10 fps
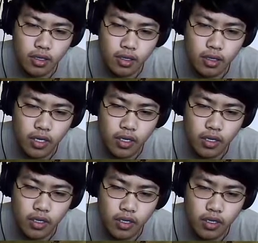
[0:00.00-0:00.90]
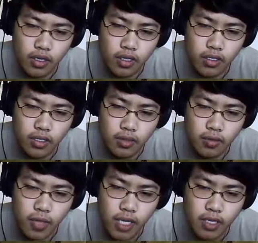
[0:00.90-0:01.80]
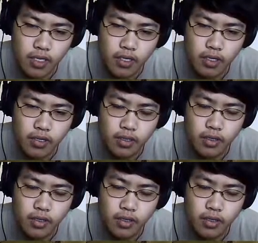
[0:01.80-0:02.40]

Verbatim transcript: Alright, uh, let's see. We'll plant it here.